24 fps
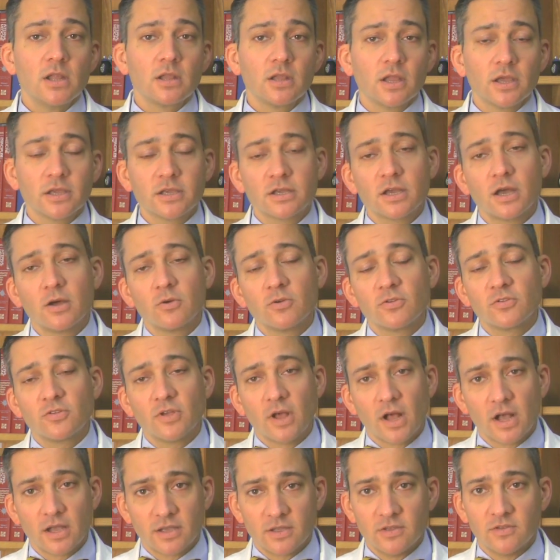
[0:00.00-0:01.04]
like
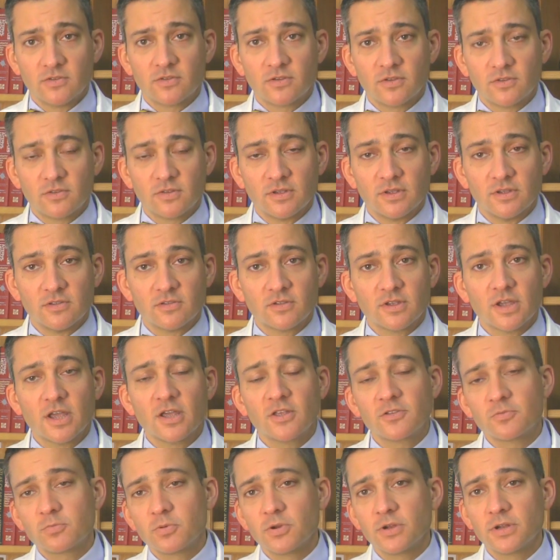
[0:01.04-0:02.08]
Kawasaki's disease.
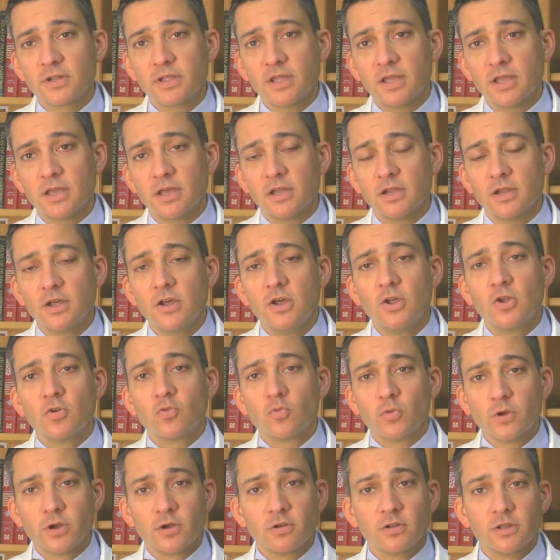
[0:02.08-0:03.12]
Aspirin can
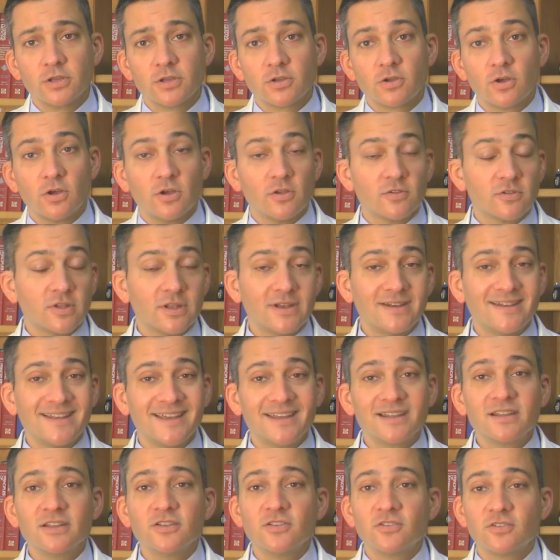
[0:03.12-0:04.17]
rarely cause a
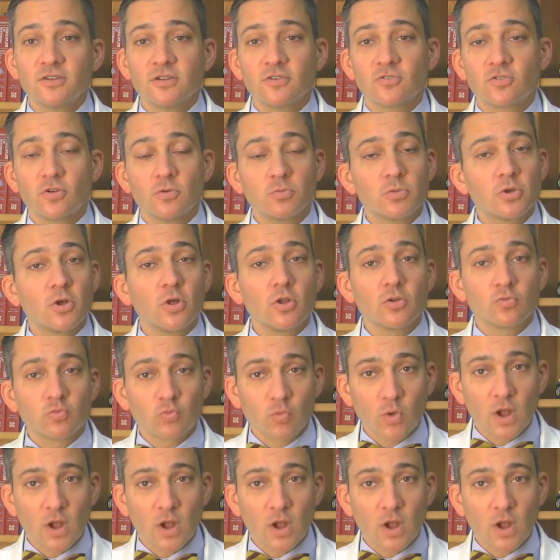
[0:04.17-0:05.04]
deadly syndrome called